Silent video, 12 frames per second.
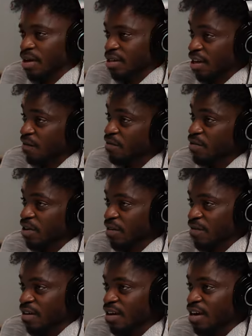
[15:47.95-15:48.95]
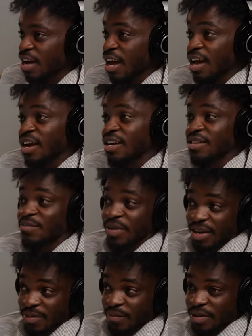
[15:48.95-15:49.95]
by a Danfo driver and
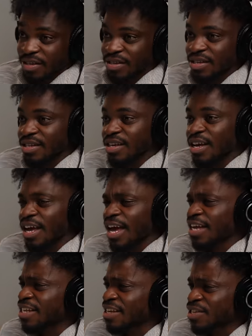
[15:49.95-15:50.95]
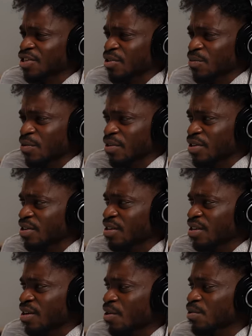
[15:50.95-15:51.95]
make a painting, and then
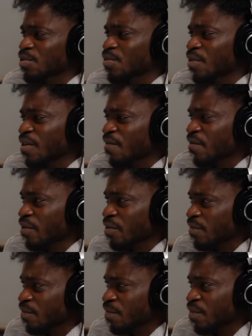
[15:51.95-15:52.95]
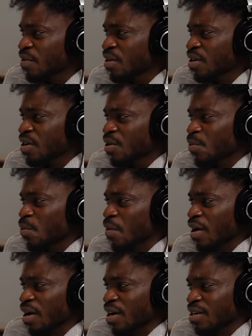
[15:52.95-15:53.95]
someone all the way from
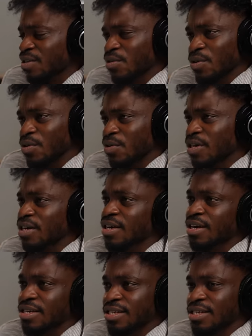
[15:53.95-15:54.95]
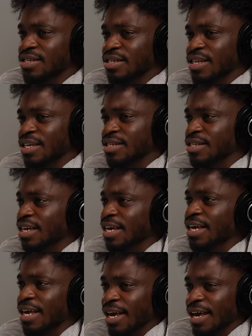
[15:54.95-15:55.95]
where, New York, sees it and is
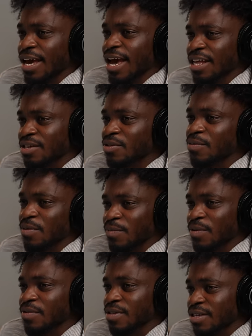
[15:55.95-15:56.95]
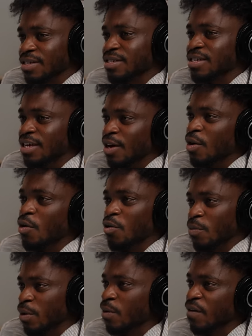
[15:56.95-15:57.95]
like, yeah, I had a dream about this,
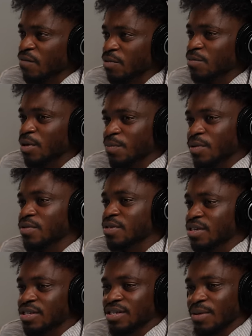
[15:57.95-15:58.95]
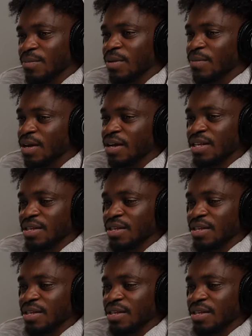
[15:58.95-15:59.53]
or my wife told me about this, and blah blah,